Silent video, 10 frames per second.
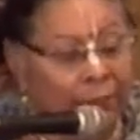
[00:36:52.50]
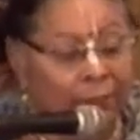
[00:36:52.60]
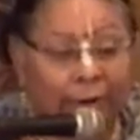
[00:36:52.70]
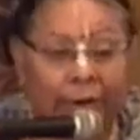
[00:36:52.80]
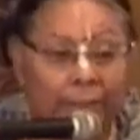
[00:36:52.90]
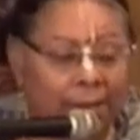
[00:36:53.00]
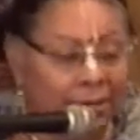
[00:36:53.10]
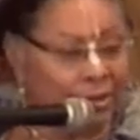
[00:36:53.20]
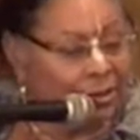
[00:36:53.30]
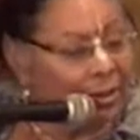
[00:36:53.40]
very
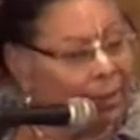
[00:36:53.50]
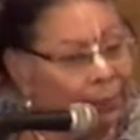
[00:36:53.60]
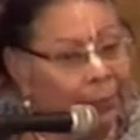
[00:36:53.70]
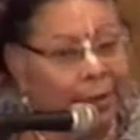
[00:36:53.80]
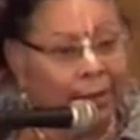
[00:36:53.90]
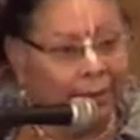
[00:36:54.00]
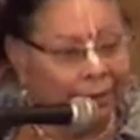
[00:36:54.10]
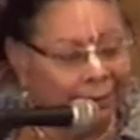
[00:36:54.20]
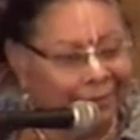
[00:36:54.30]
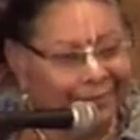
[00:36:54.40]
much
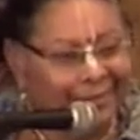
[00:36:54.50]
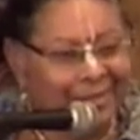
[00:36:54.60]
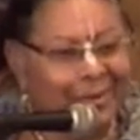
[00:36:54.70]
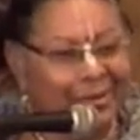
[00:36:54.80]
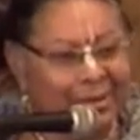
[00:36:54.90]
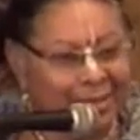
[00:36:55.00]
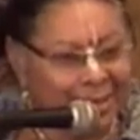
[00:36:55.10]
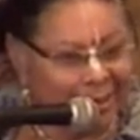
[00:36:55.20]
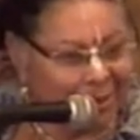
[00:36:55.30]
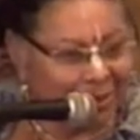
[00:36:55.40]
praying to
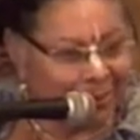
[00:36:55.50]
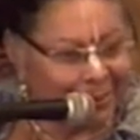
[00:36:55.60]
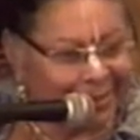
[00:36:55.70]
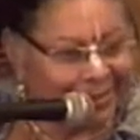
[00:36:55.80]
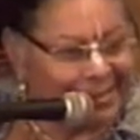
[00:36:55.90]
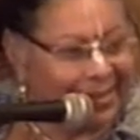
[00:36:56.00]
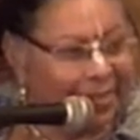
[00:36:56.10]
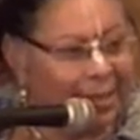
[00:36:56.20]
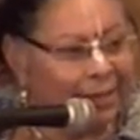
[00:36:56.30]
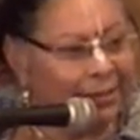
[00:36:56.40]
understand this point,
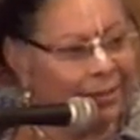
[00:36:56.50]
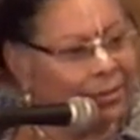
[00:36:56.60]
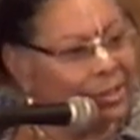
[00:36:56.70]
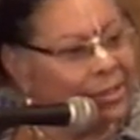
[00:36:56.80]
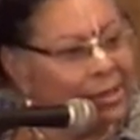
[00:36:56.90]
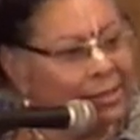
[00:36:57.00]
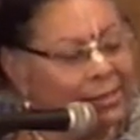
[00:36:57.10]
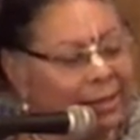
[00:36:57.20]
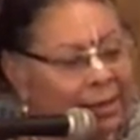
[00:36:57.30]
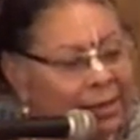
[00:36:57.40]
that Krishna
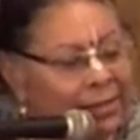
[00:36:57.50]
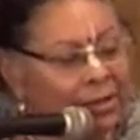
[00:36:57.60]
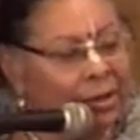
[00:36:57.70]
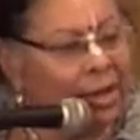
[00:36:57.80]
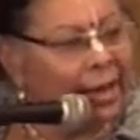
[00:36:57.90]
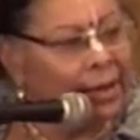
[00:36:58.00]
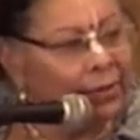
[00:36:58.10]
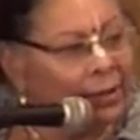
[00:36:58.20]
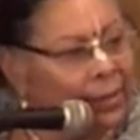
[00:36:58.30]
is not angry